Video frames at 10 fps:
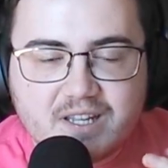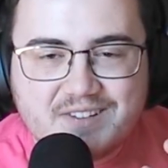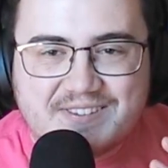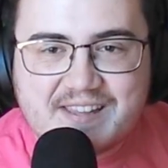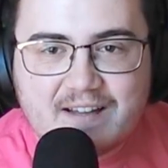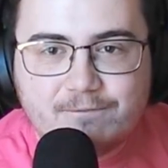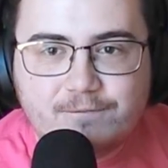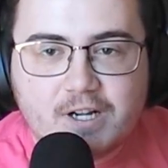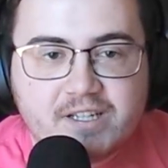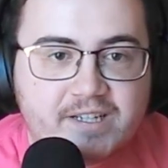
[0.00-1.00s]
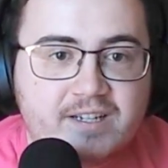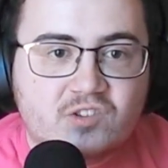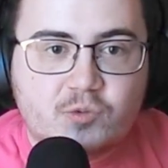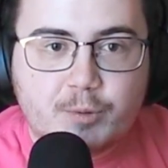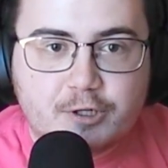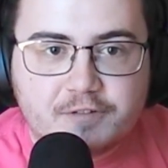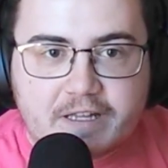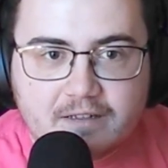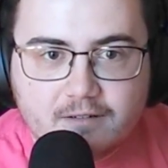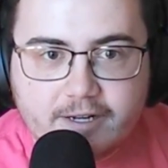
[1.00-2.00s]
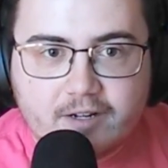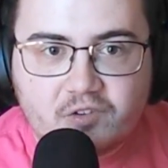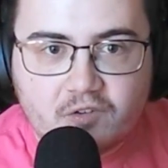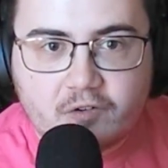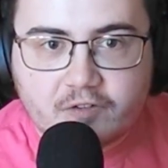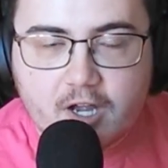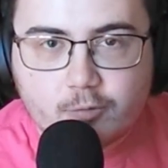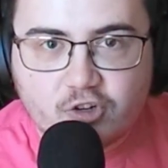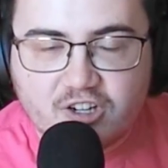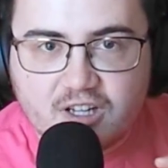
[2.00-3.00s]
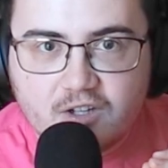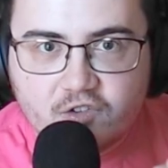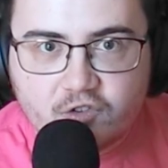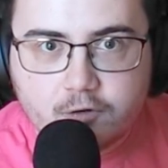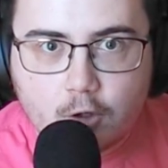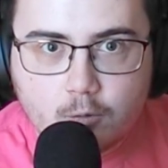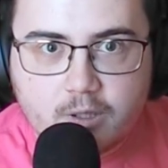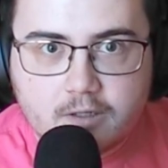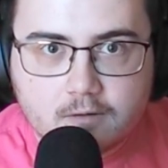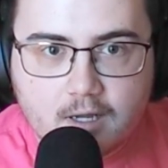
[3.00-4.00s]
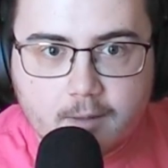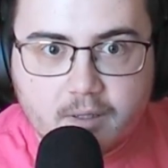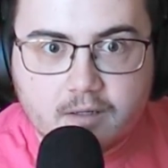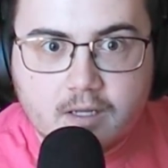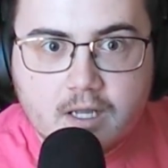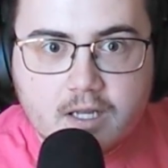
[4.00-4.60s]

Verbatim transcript: it's that fighting spirit that Linux's adoption is slowly climbing,